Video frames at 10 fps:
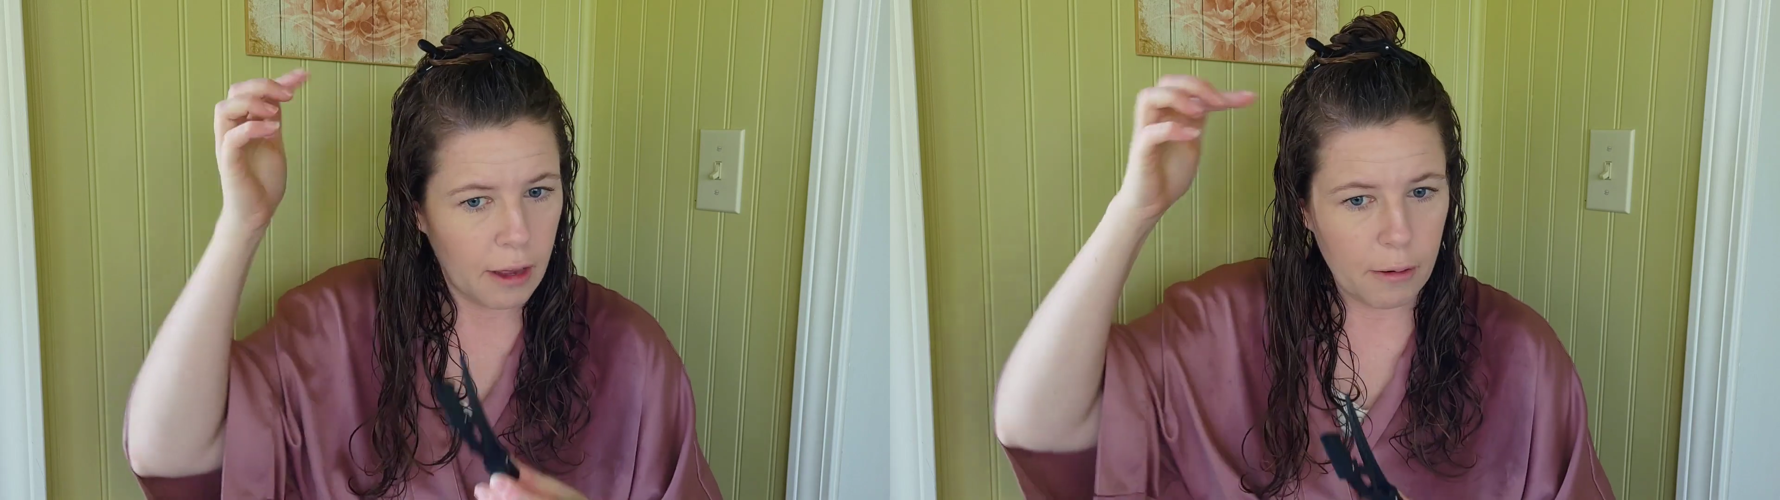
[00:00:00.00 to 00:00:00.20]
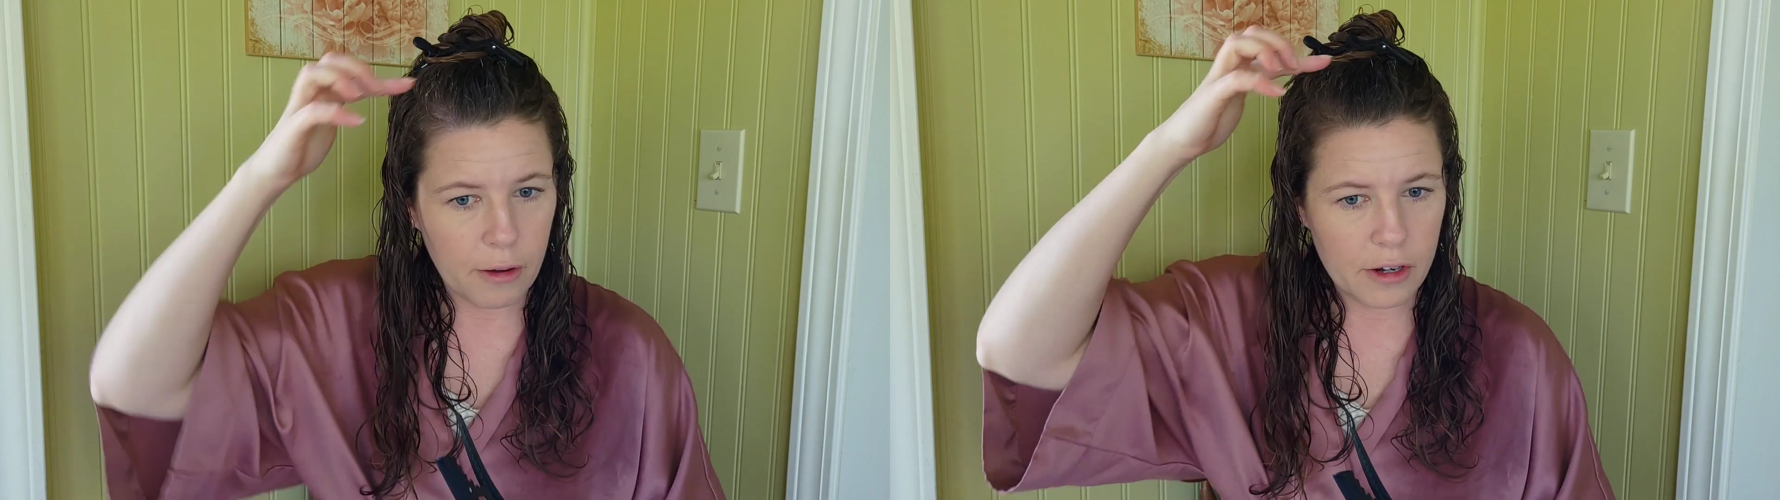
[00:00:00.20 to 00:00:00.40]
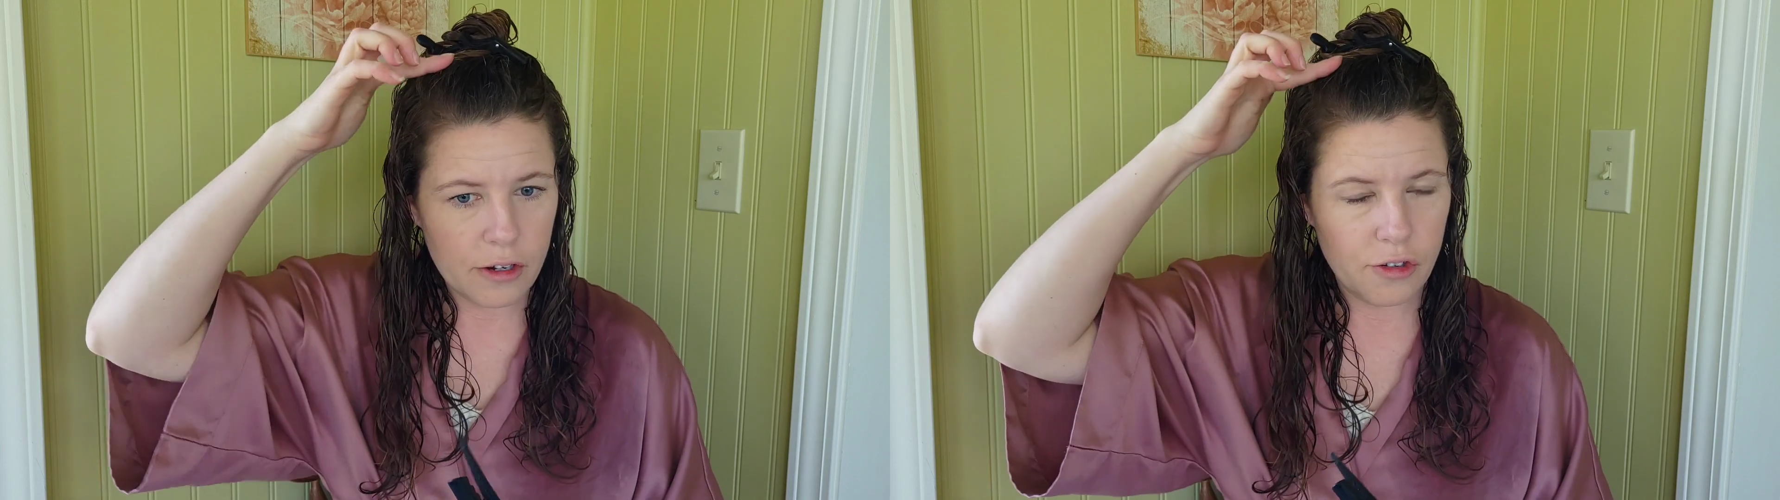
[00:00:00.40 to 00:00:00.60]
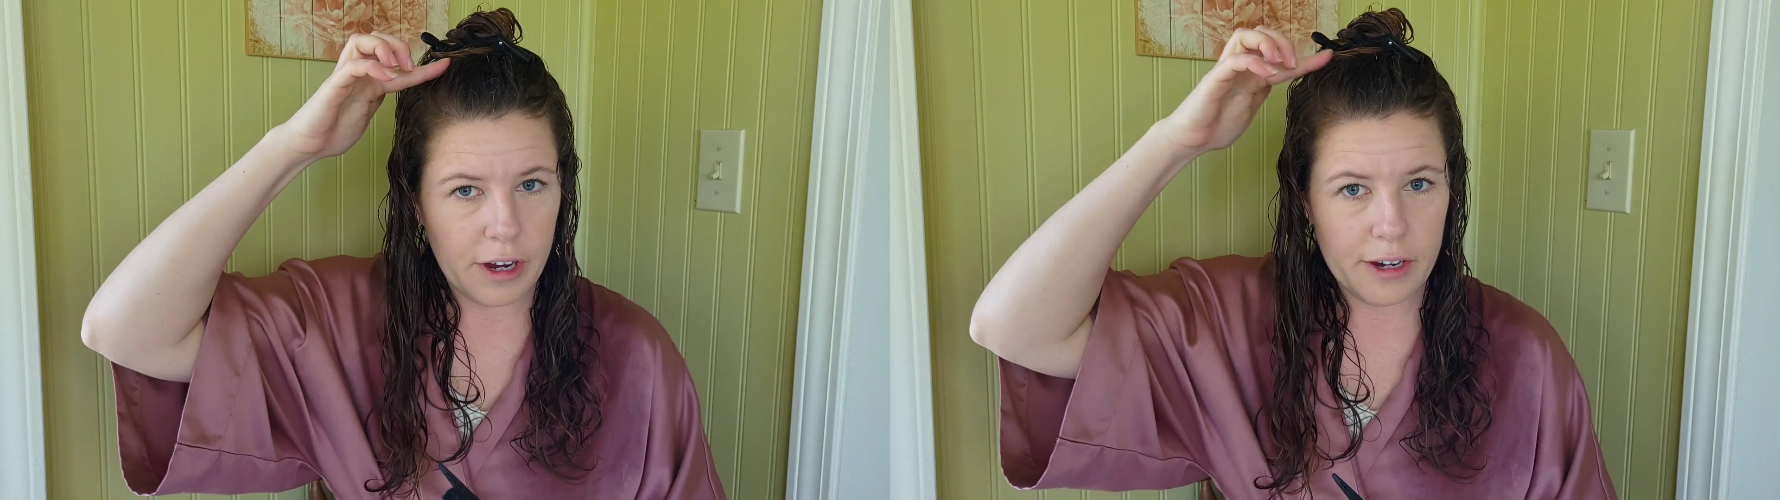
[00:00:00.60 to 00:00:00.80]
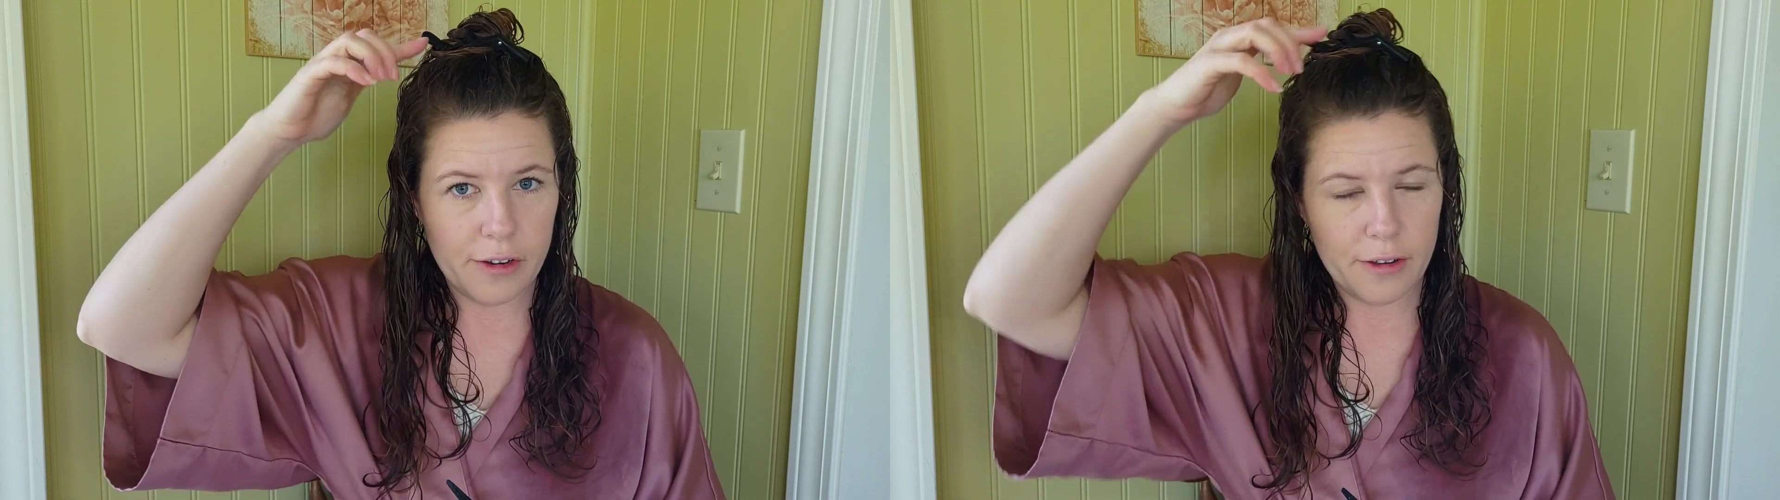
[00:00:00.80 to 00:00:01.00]
I'm going to
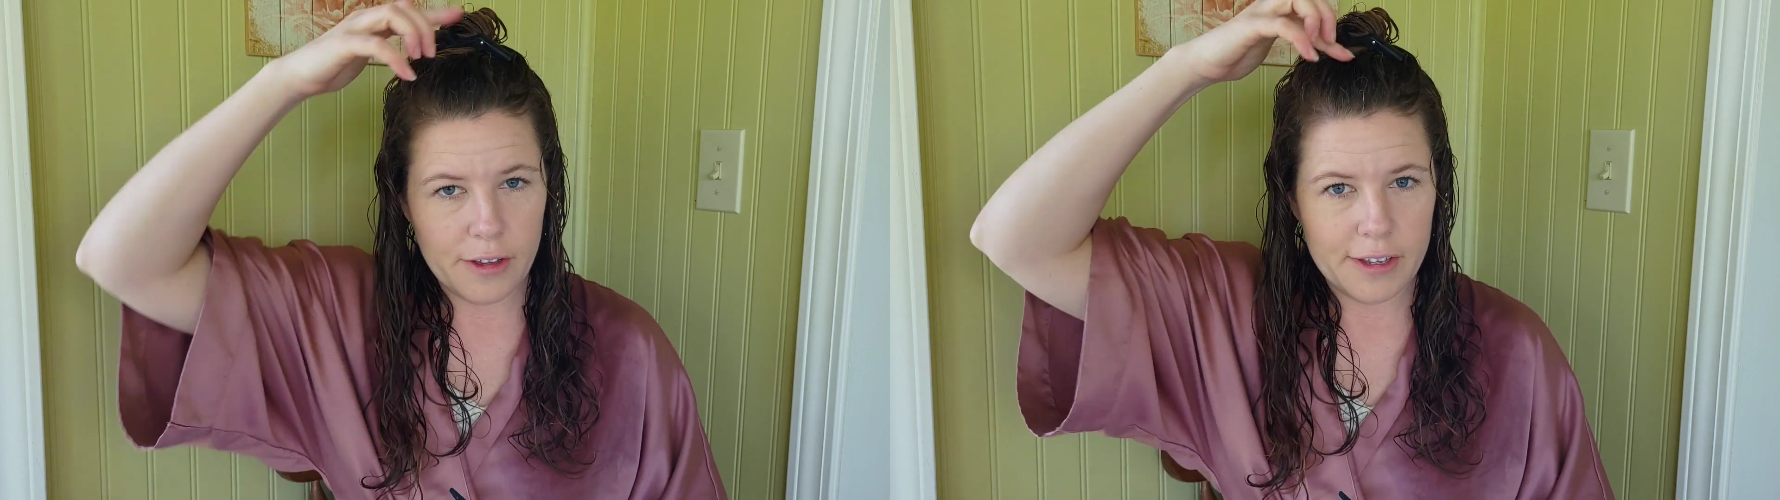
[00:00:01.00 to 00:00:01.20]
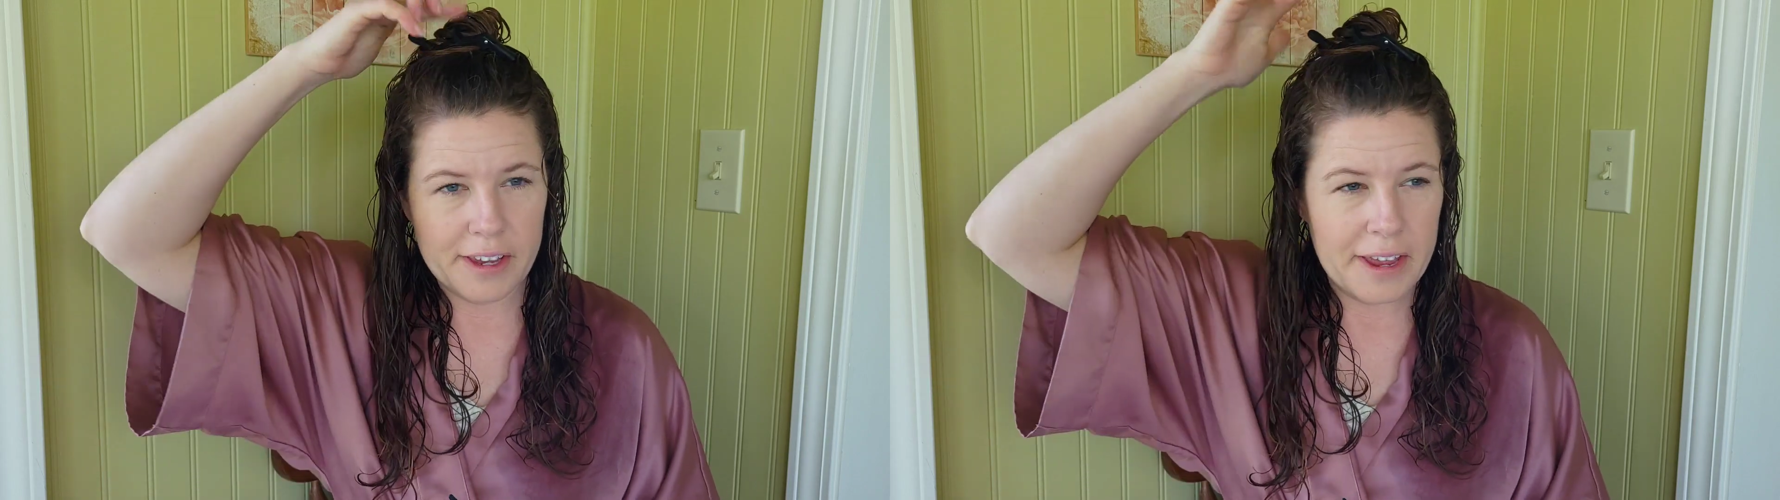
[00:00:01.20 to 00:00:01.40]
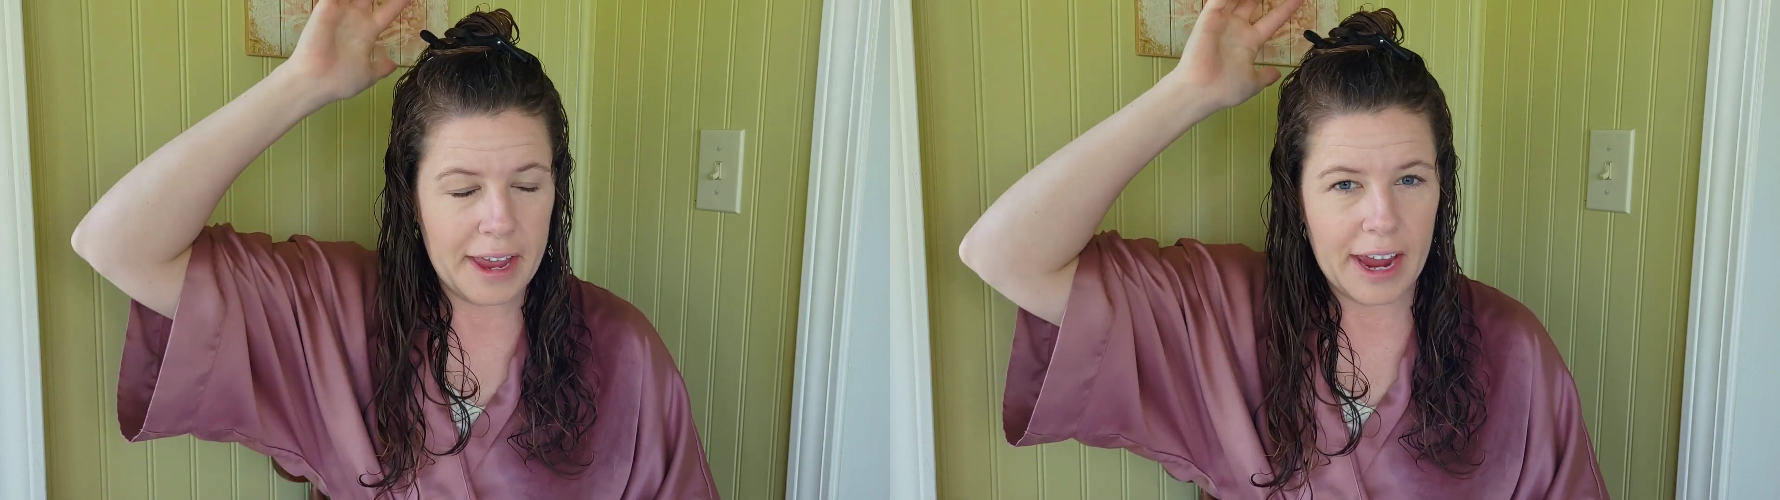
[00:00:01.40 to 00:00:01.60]
try to do this